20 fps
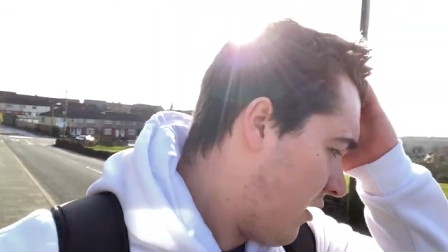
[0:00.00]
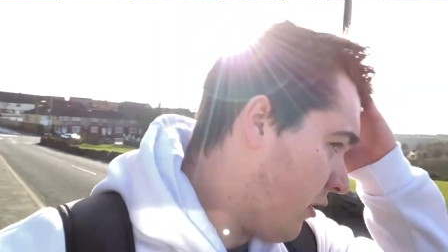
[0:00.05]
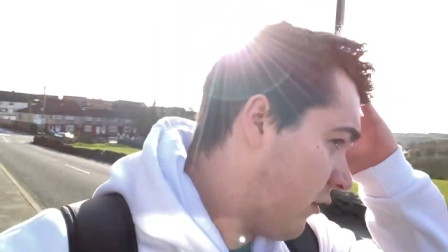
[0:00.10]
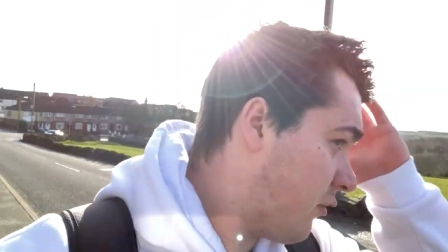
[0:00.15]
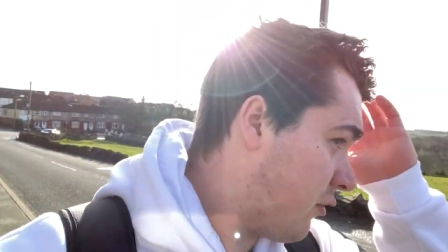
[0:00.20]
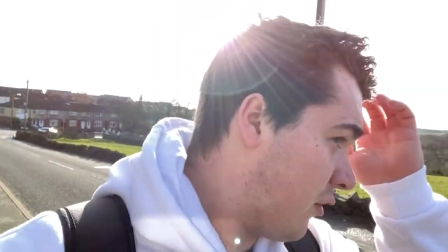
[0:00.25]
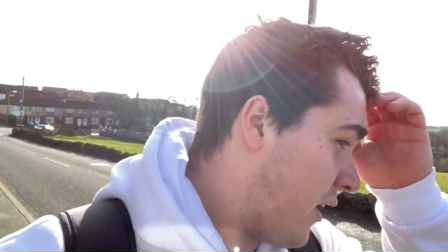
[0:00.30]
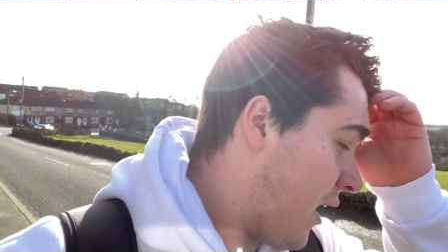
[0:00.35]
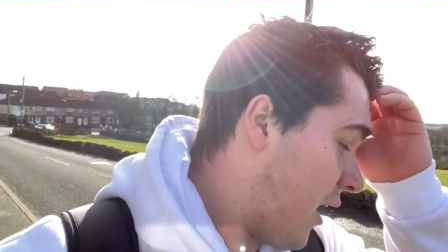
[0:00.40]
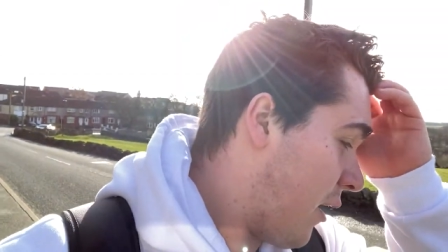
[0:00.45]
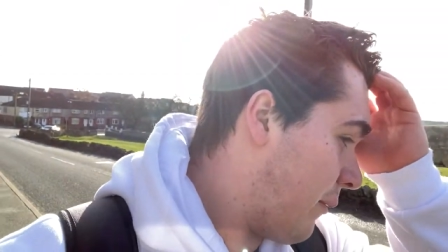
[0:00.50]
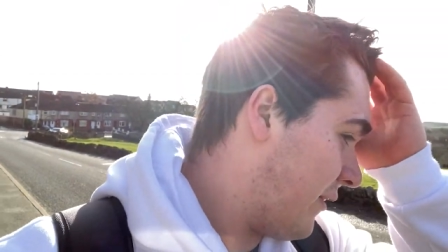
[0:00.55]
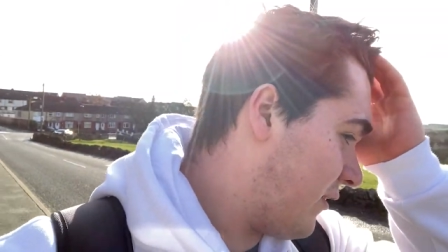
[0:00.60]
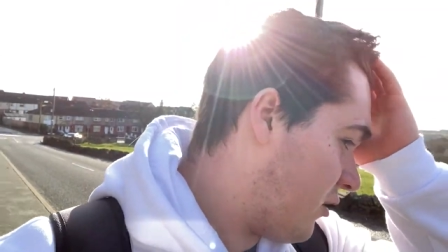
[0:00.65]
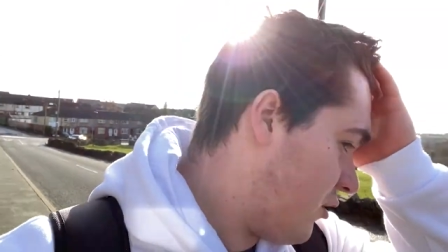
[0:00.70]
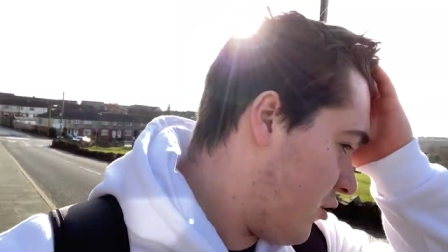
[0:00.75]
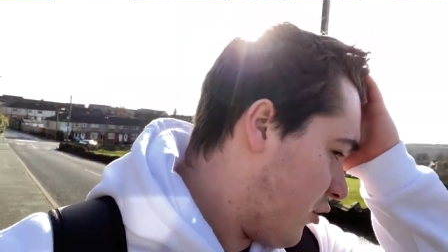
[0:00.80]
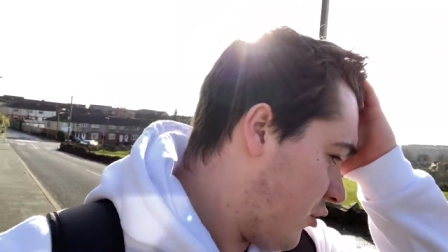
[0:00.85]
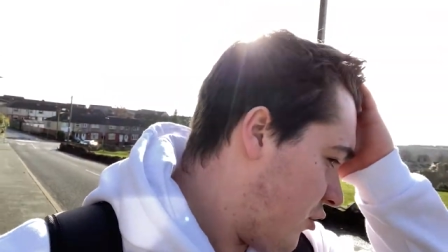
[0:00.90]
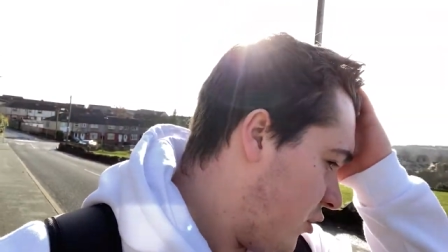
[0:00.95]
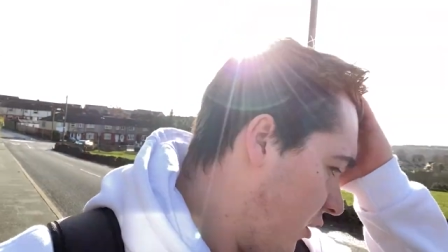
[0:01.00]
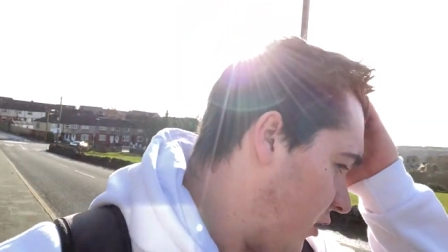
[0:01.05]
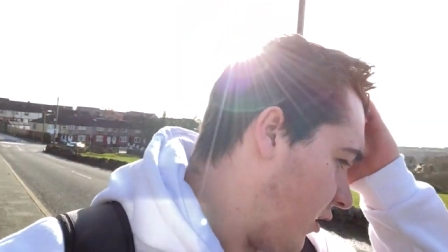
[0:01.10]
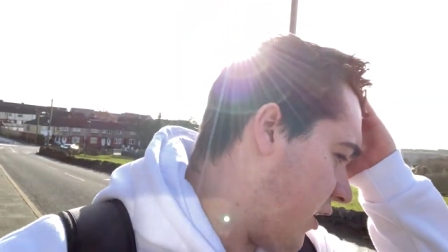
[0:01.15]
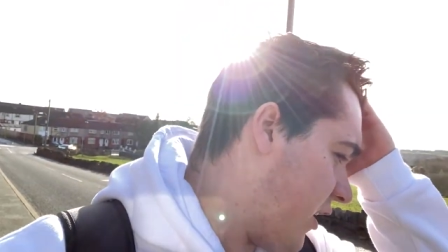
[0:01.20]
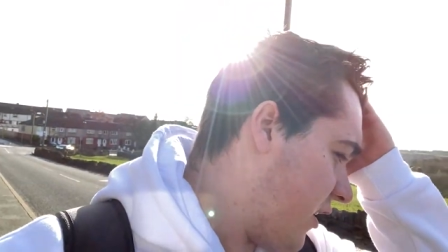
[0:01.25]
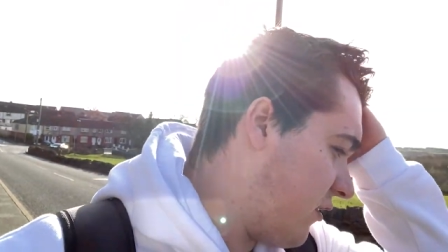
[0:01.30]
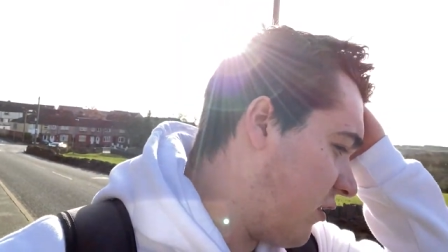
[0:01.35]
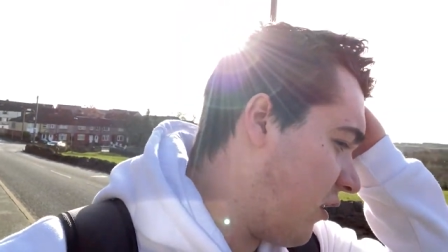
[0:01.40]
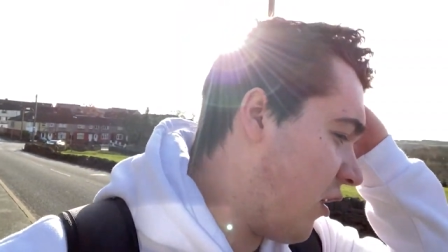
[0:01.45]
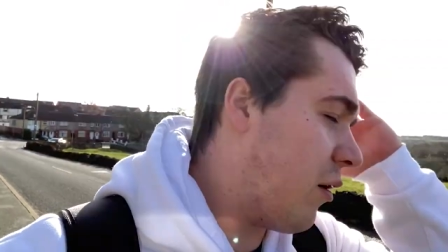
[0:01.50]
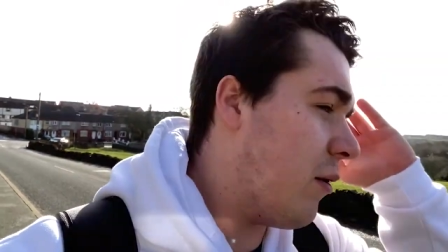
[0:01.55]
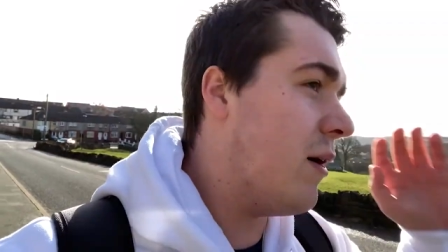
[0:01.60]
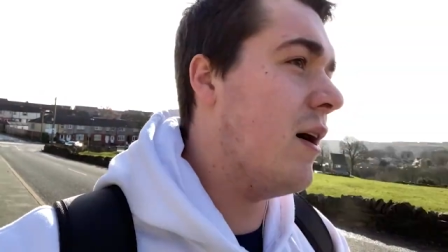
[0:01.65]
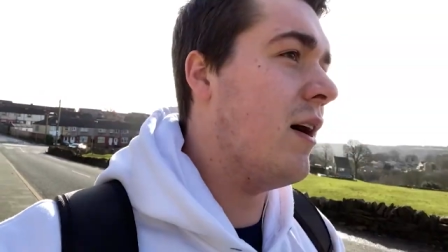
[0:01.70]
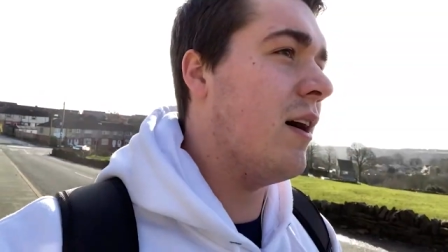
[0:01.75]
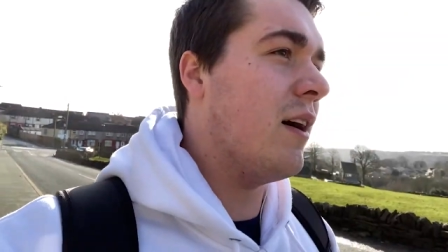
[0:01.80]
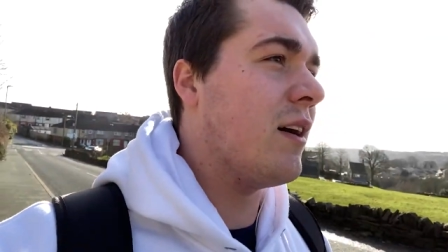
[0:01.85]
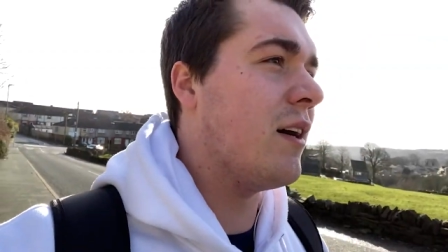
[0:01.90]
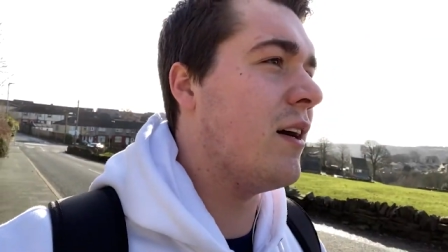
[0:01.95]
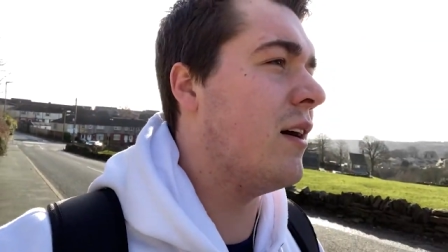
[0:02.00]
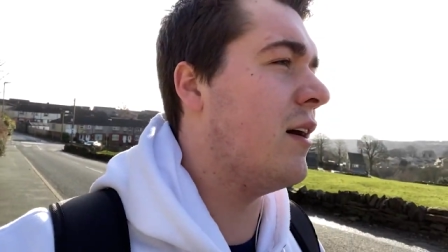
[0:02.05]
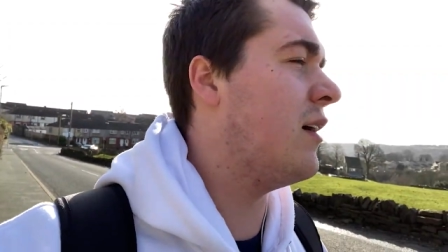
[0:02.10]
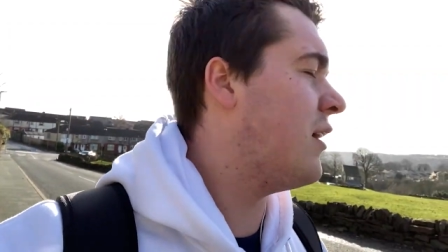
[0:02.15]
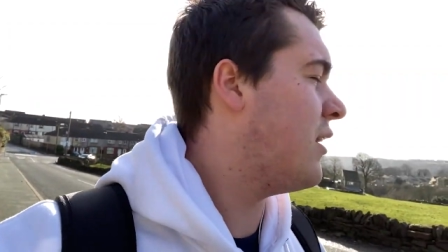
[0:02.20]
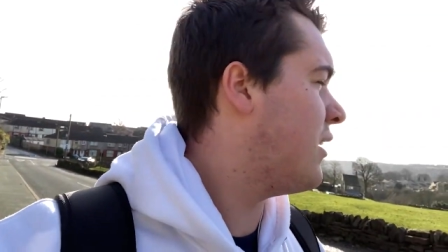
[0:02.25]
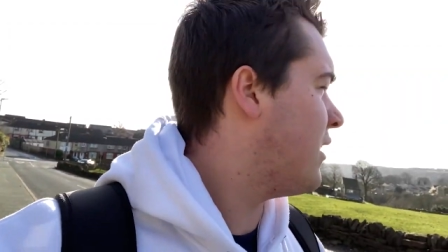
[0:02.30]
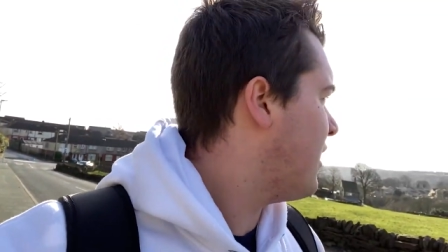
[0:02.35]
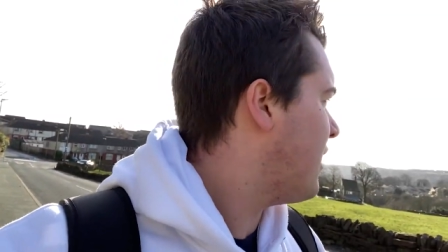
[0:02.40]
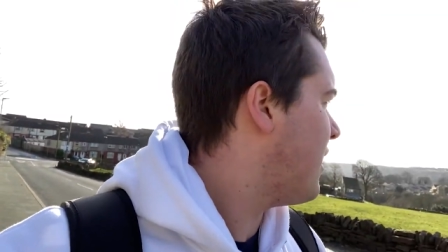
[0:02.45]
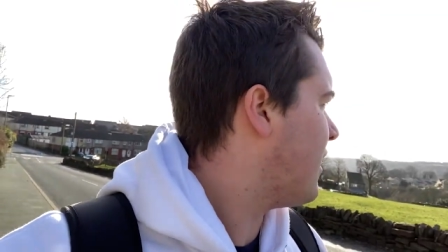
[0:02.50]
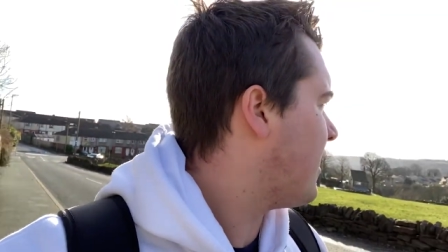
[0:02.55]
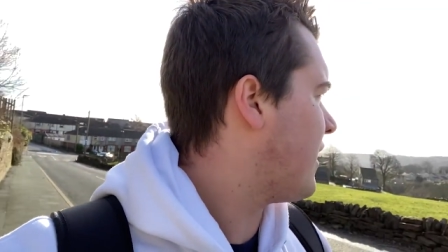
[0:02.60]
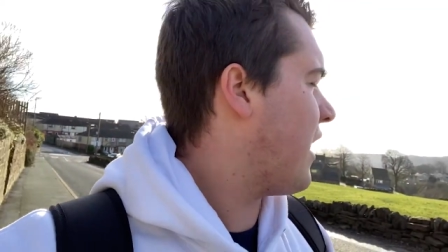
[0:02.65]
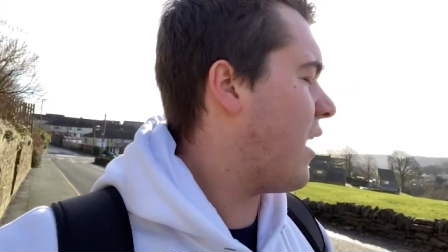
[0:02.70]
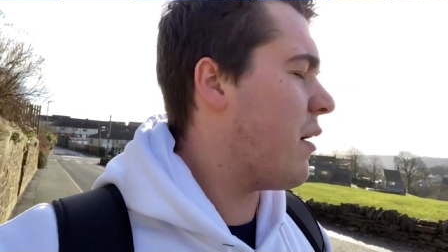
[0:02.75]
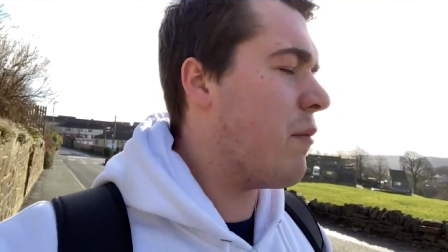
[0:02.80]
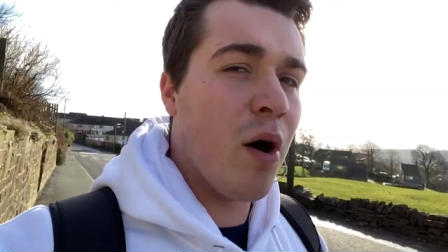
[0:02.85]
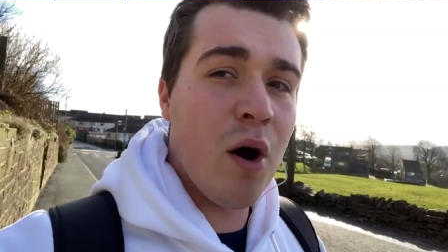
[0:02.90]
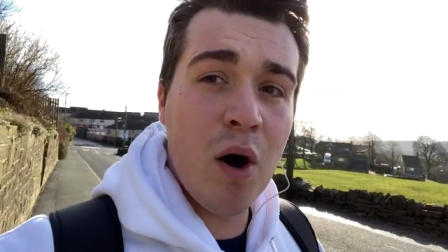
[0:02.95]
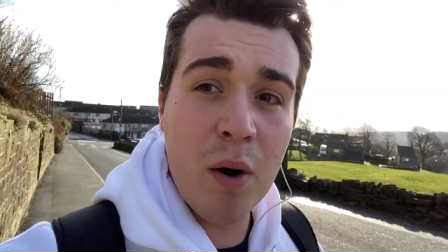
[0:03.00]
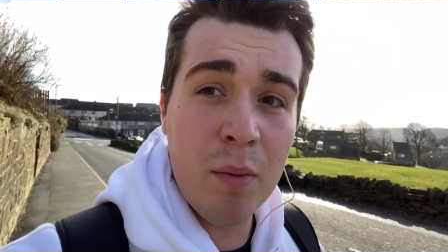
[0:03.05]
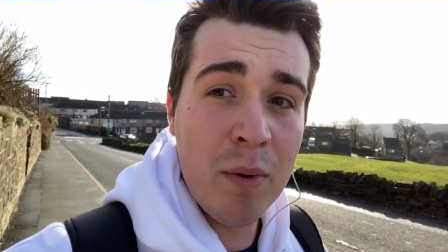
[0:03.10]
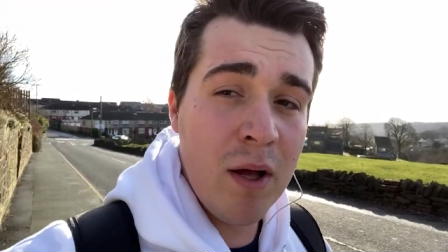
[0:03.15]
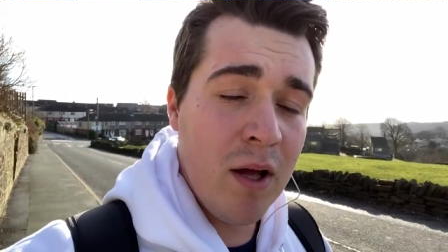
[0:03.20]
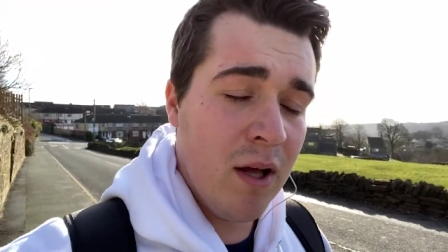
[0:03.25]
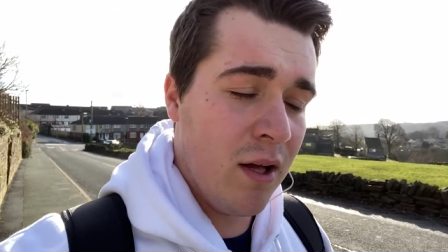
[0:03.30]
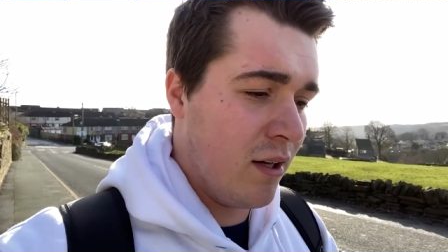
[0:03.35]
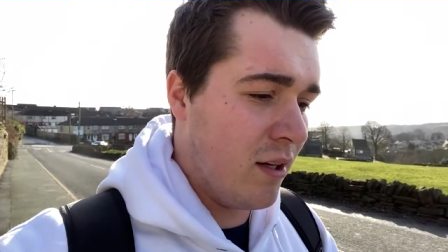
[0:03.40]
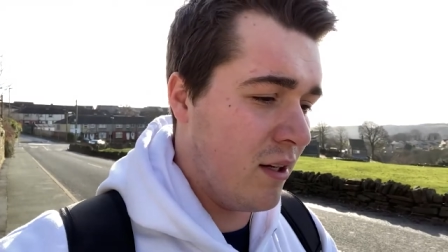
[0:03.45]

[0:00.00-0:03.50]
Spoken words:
Sunday, I went to Junction 32, came home.